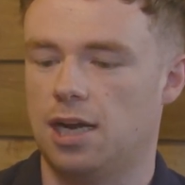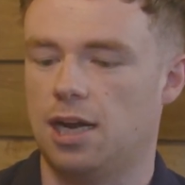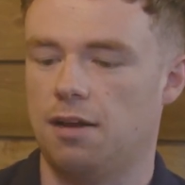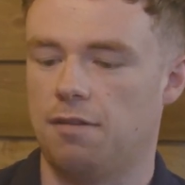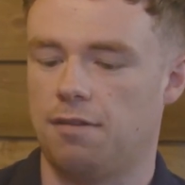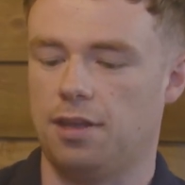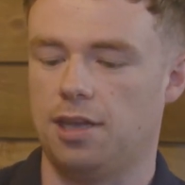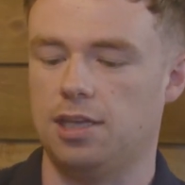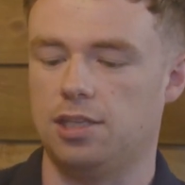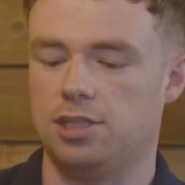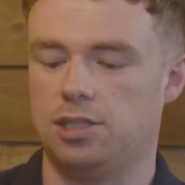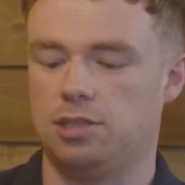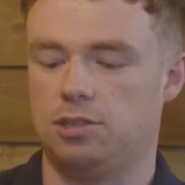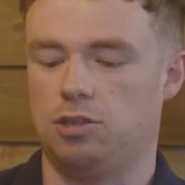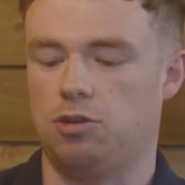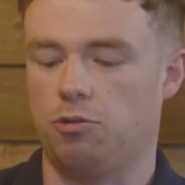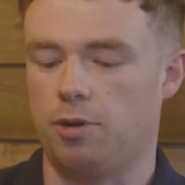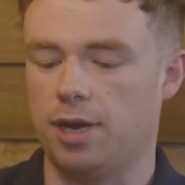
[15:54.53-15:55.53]
I think it's
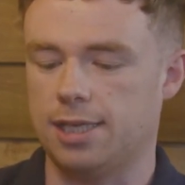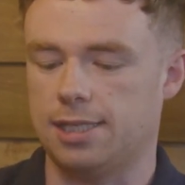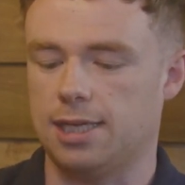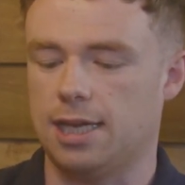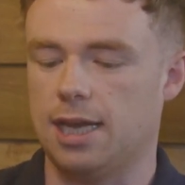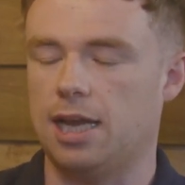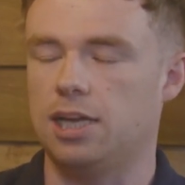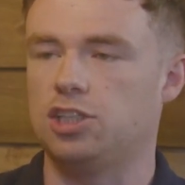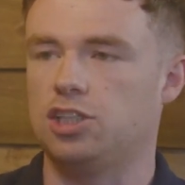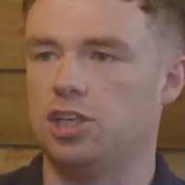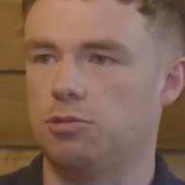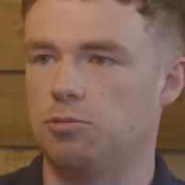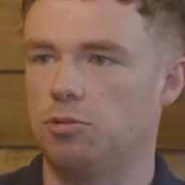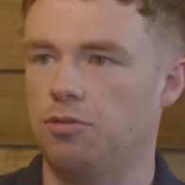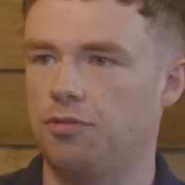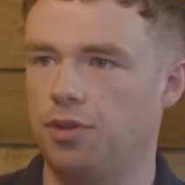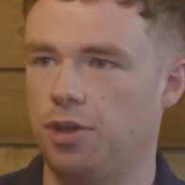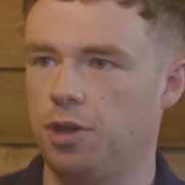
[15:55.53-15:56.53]
great to get a
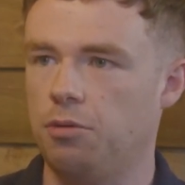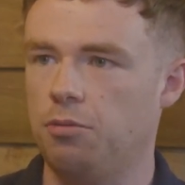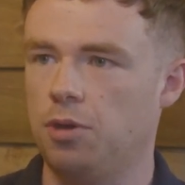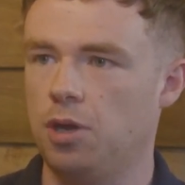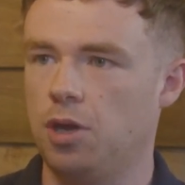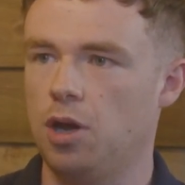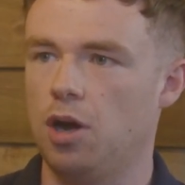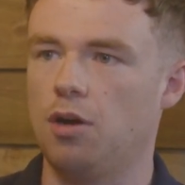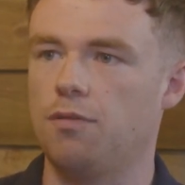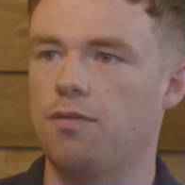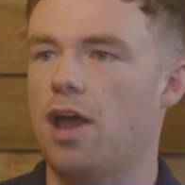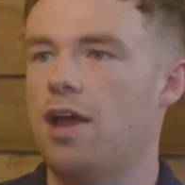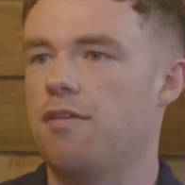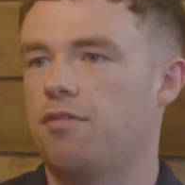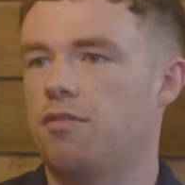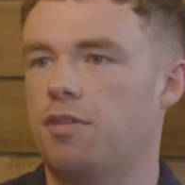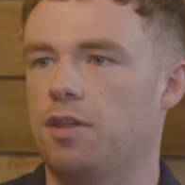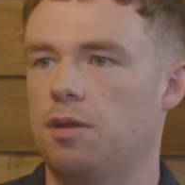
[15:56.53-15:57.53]
general view of
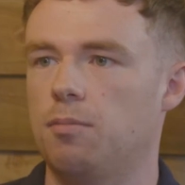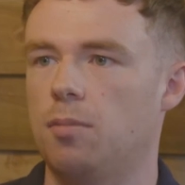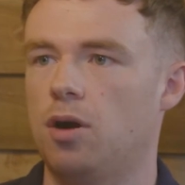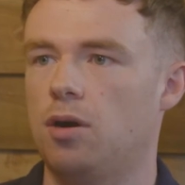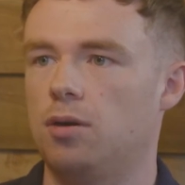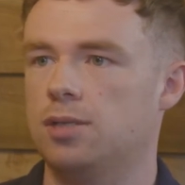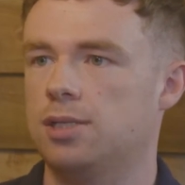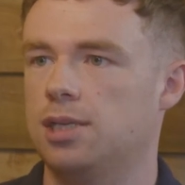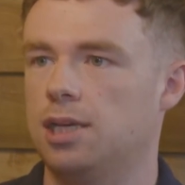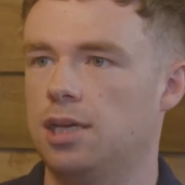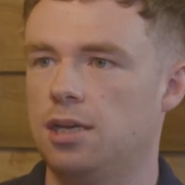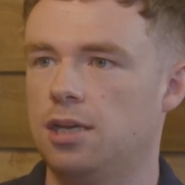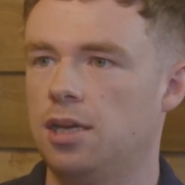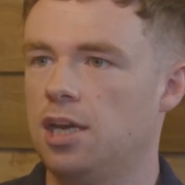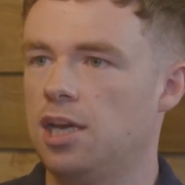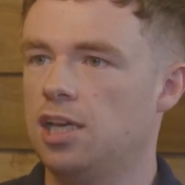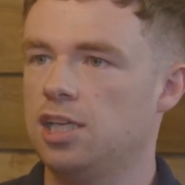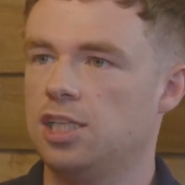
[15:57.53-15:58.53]
everything marketing,
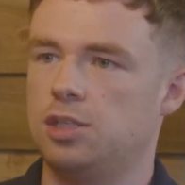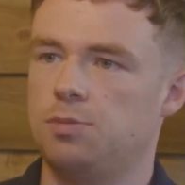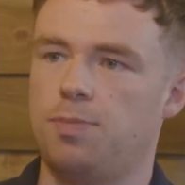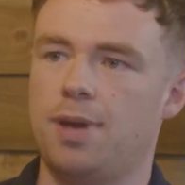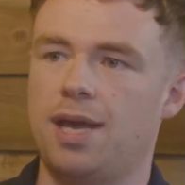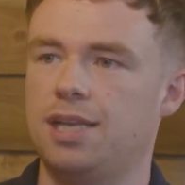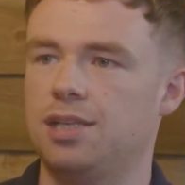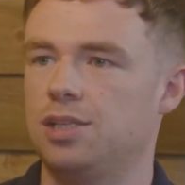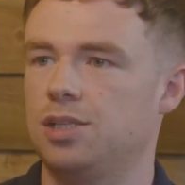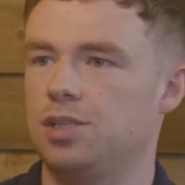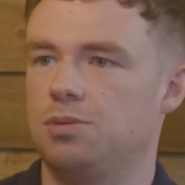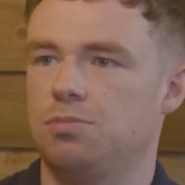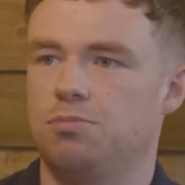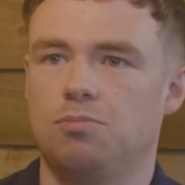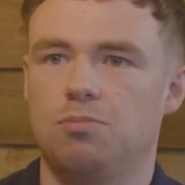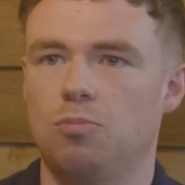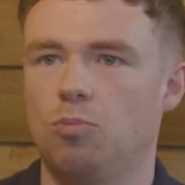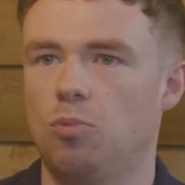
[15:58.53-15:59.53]
spend
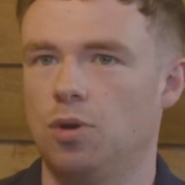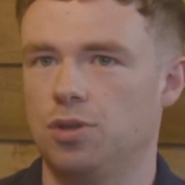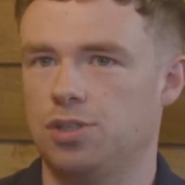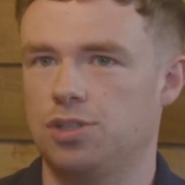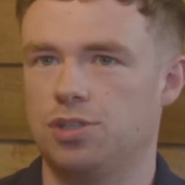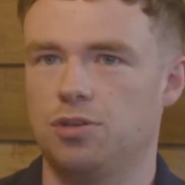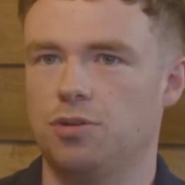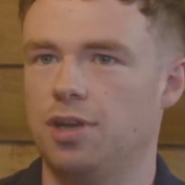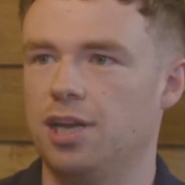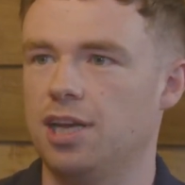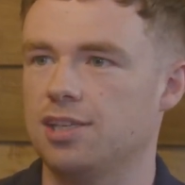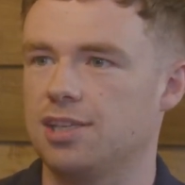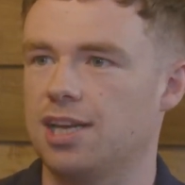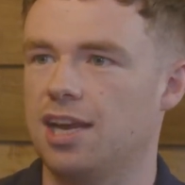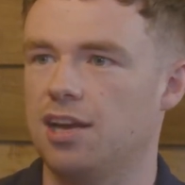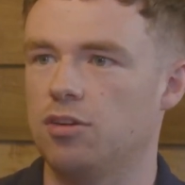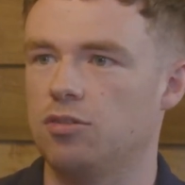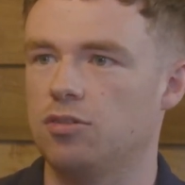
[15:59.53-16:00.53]
1 to 2 years
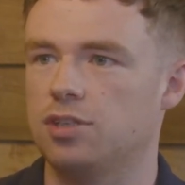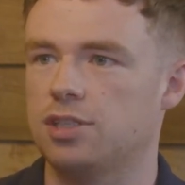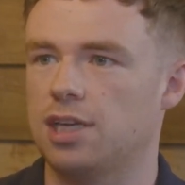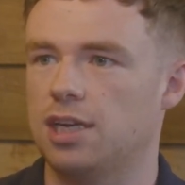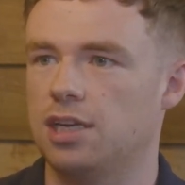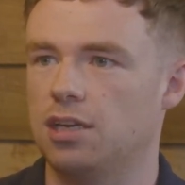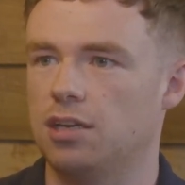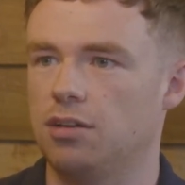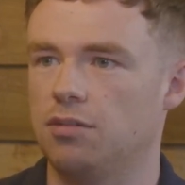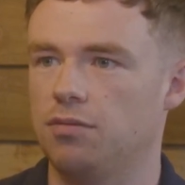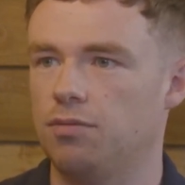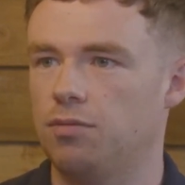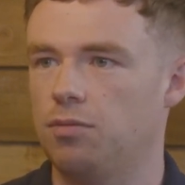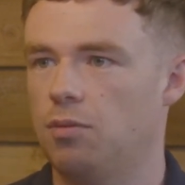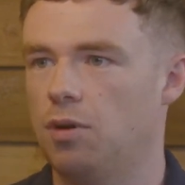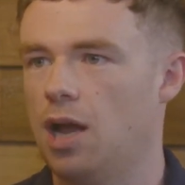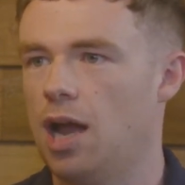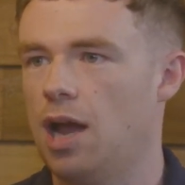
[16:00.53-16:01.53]
getting an understanding of
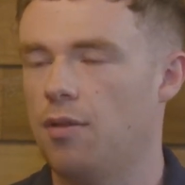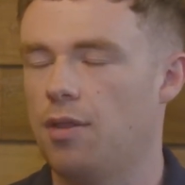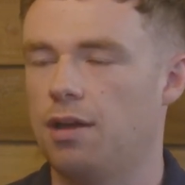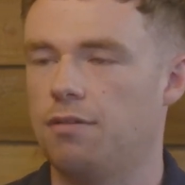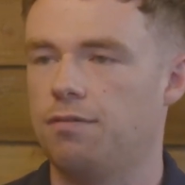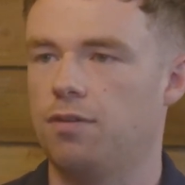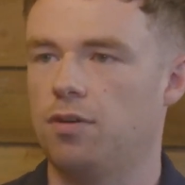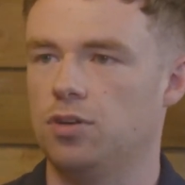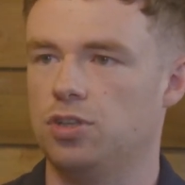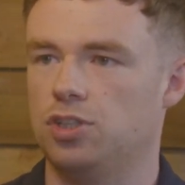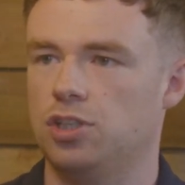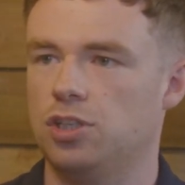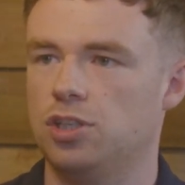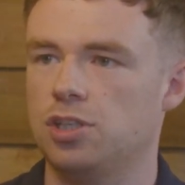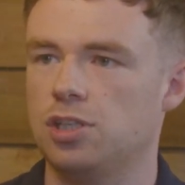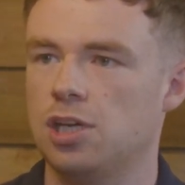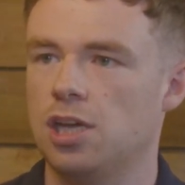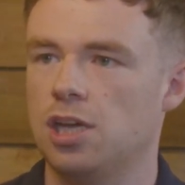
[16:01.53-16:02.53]
how that
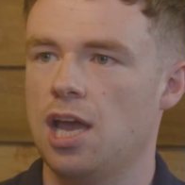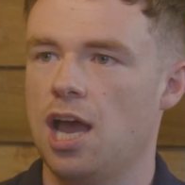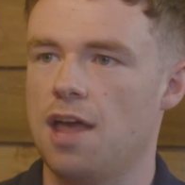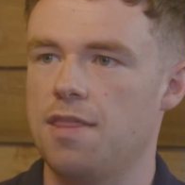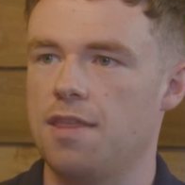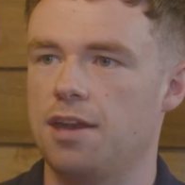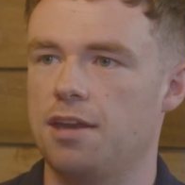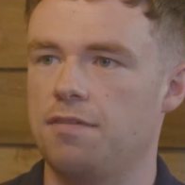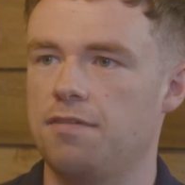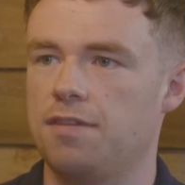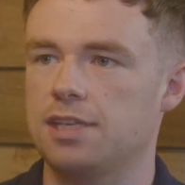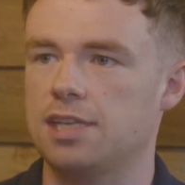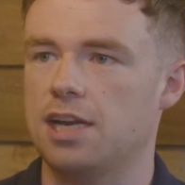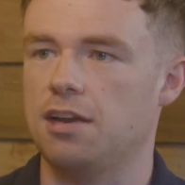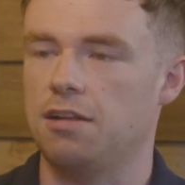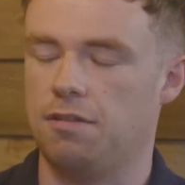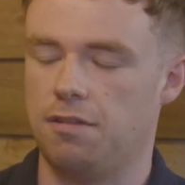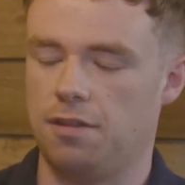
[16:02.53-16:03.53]
functions, and then if there's
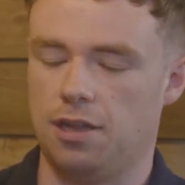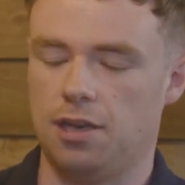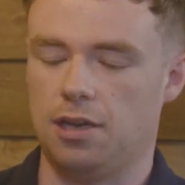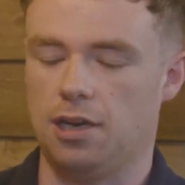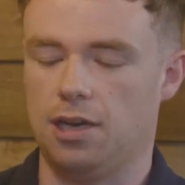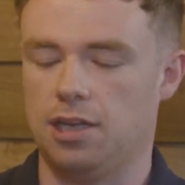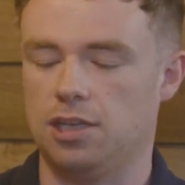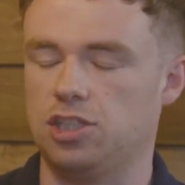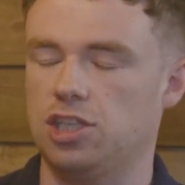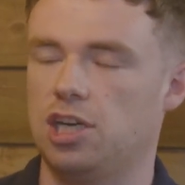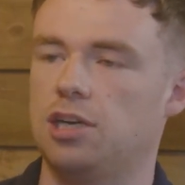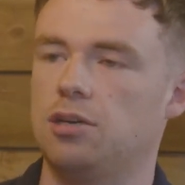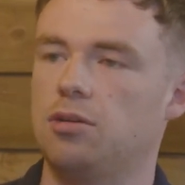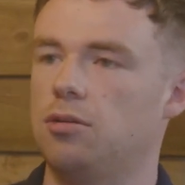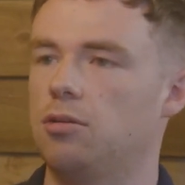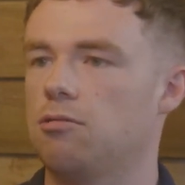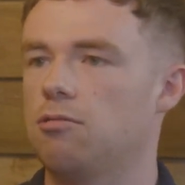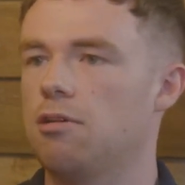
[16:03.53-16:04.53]
anything like a channel
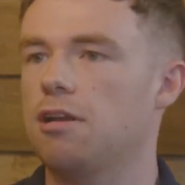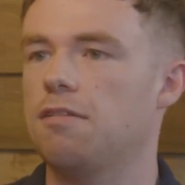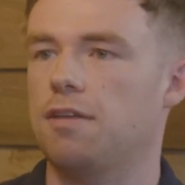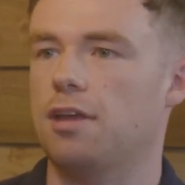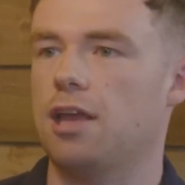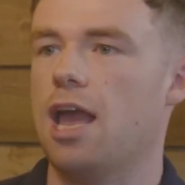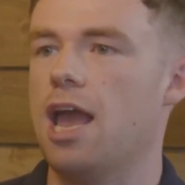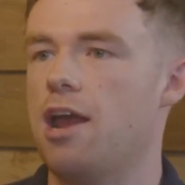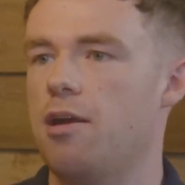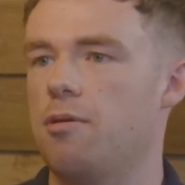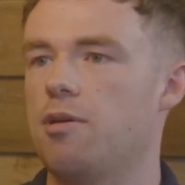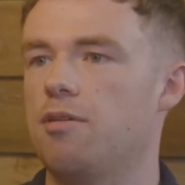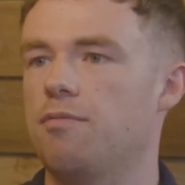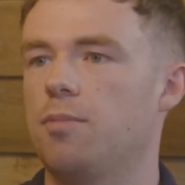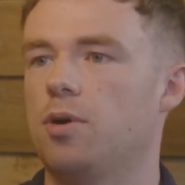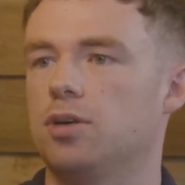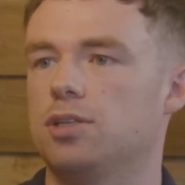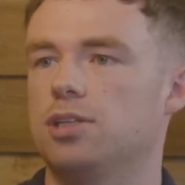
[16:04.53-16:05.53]
or anything area of
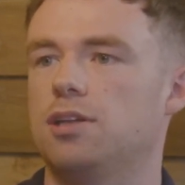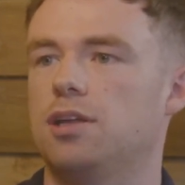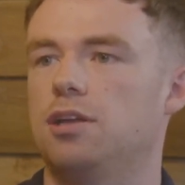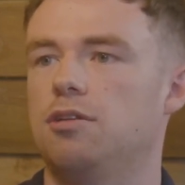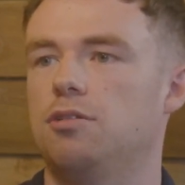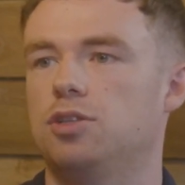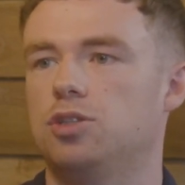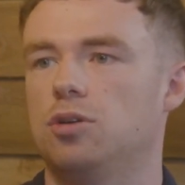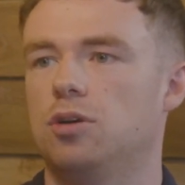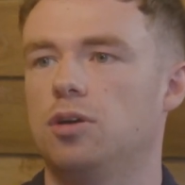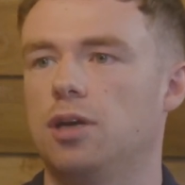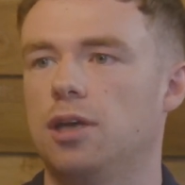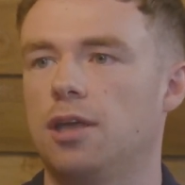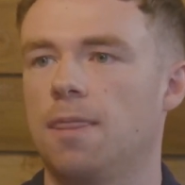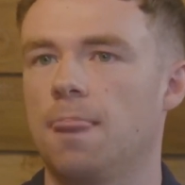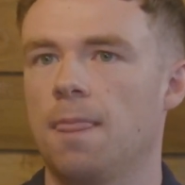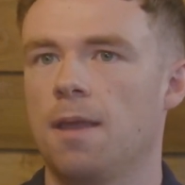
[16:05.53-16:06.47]
marketing that you enjoy,